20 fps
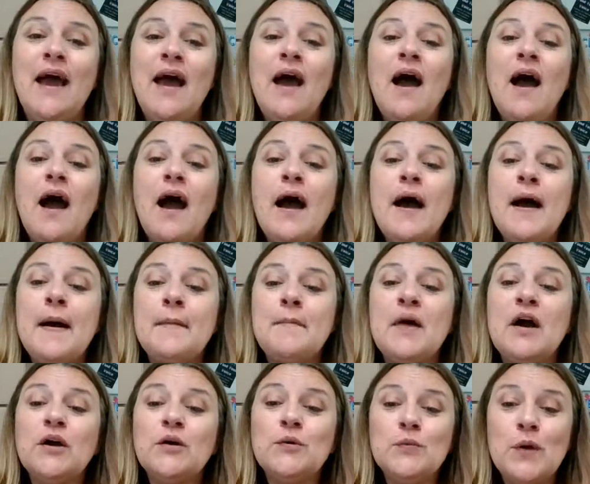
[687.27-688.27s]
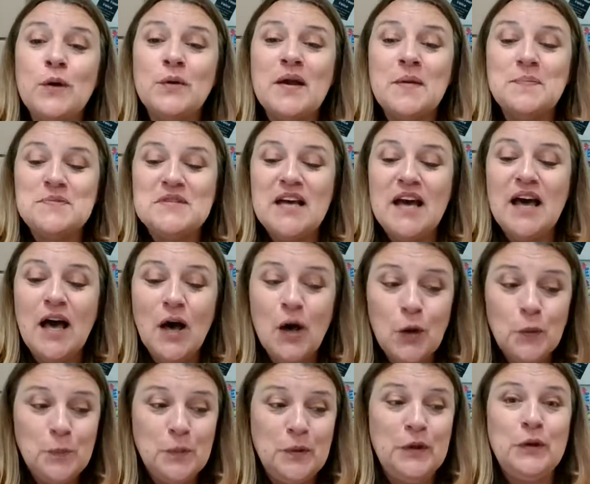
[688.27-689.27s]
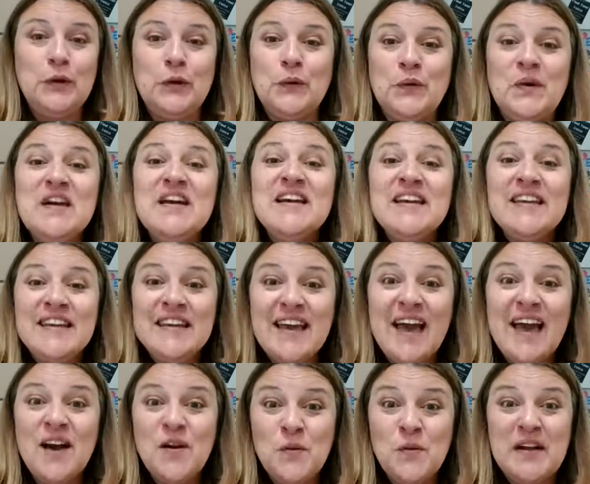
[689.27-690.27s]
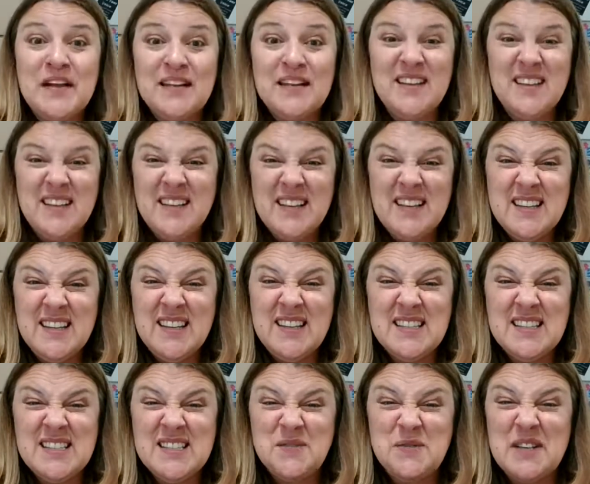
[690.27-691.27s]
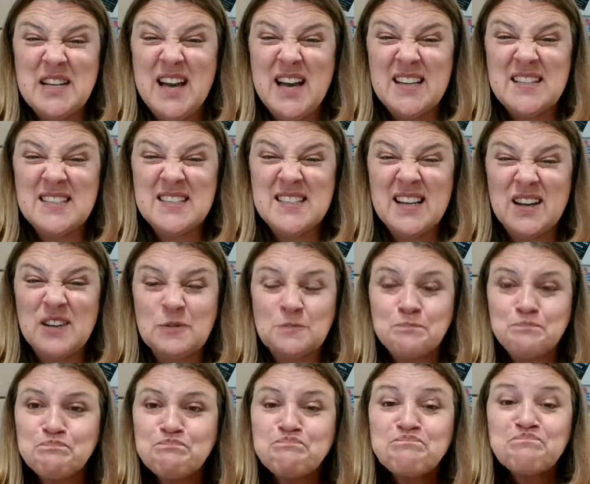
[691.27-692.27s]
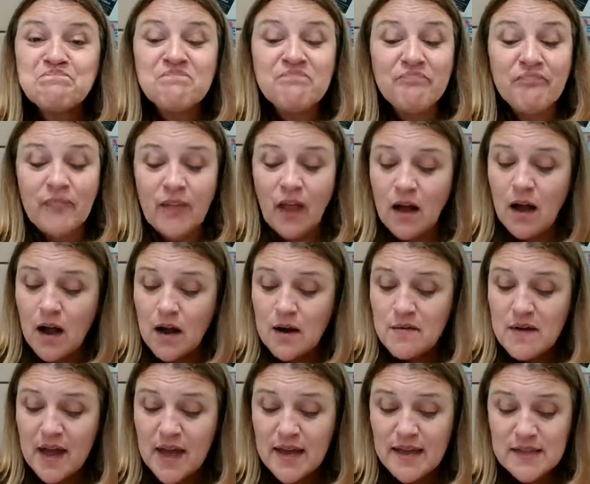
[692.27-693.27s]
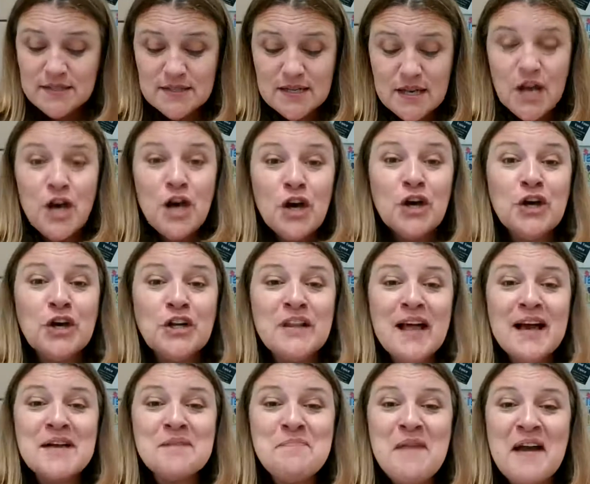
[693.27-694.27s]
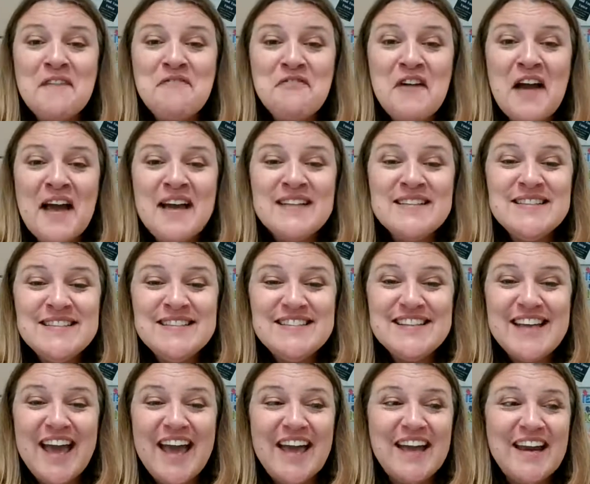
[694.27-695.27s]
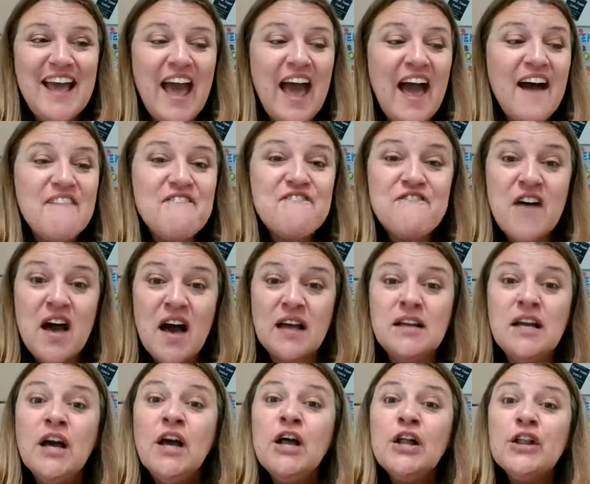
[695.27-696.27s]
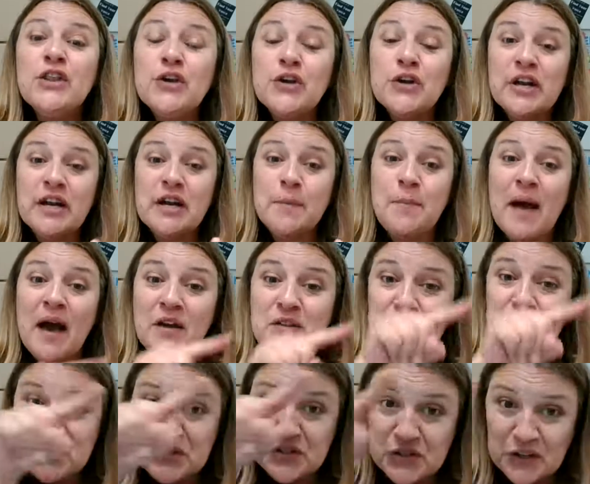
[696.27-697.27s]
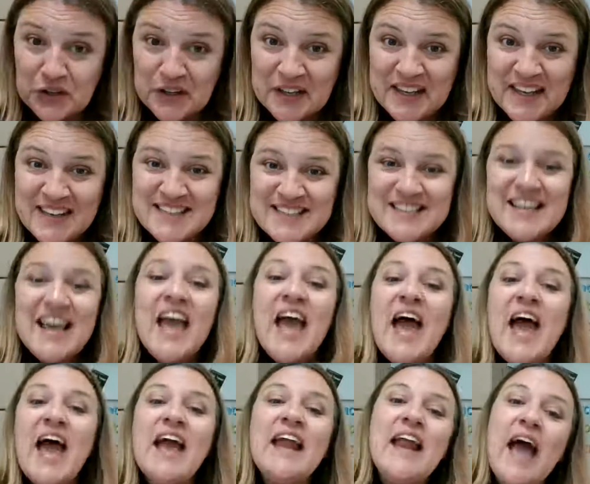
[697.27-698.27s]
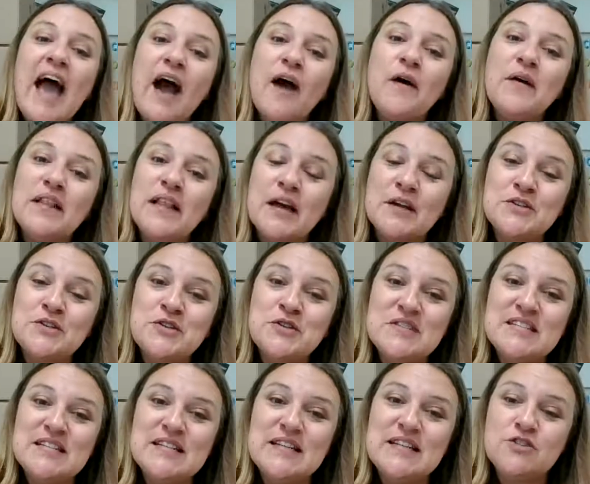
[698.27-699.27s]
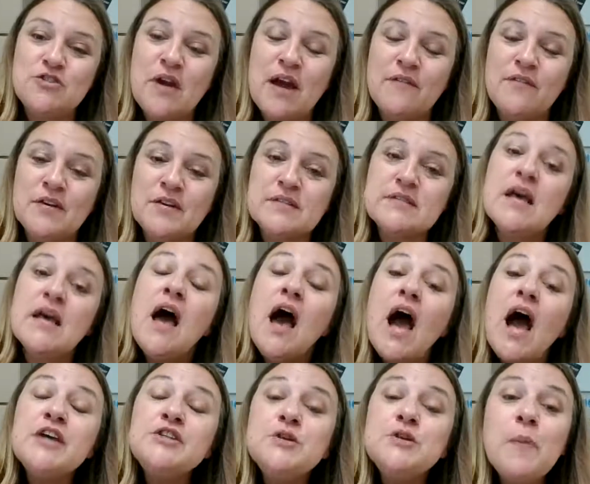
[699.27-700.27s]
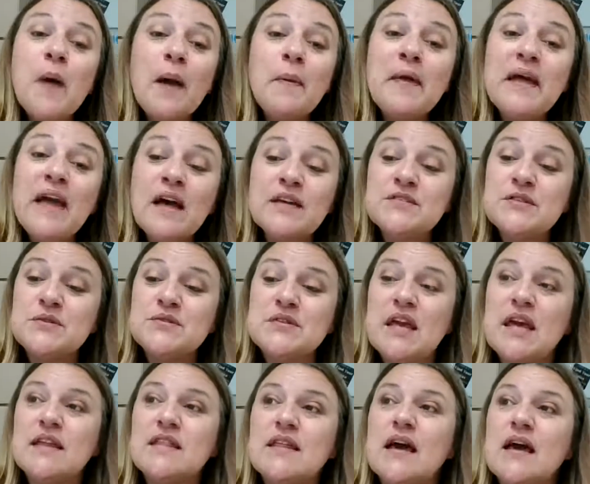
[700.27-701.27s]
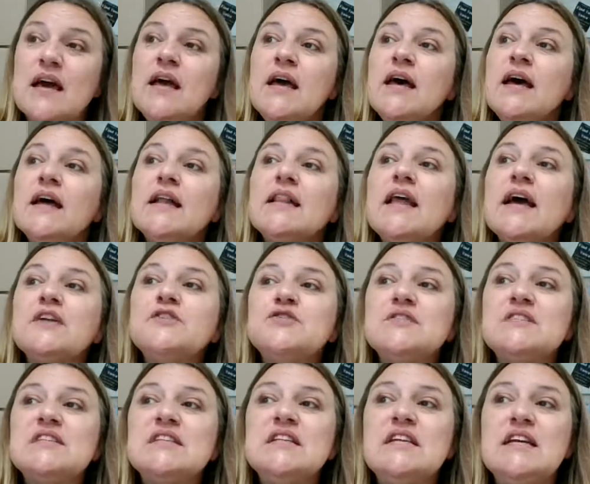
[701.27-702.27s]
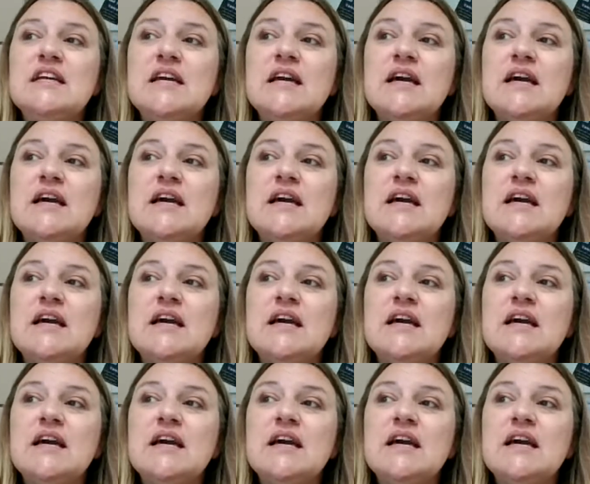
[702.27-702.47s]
a grown-up to help you get what it needs to be done. So all right. Good luck, my friends, and have fun learning about circuits and how electricity travels. I should probably also say that electricity